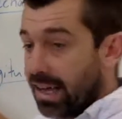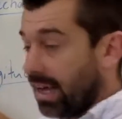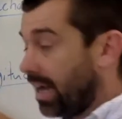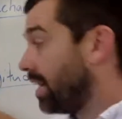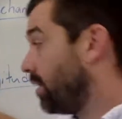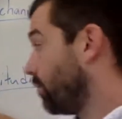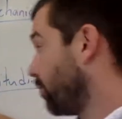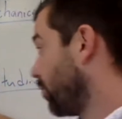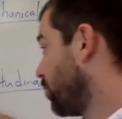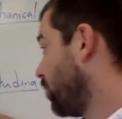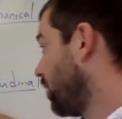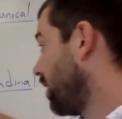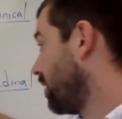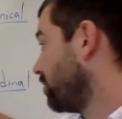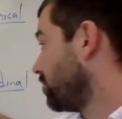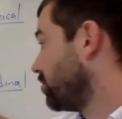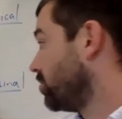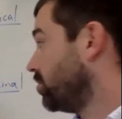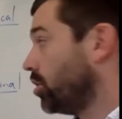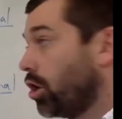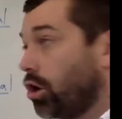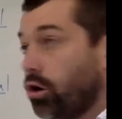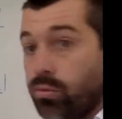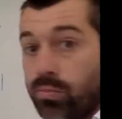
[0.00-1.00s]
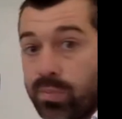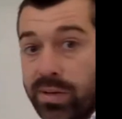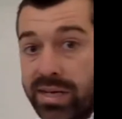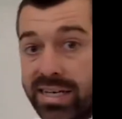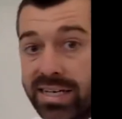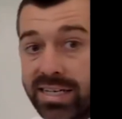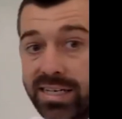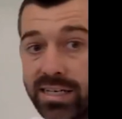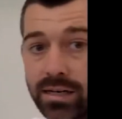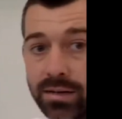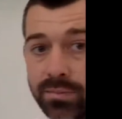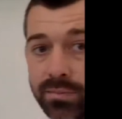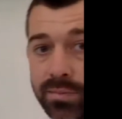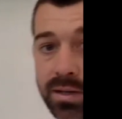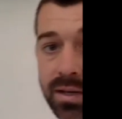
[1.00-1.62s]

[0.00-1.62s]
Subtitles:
and it requires no medium,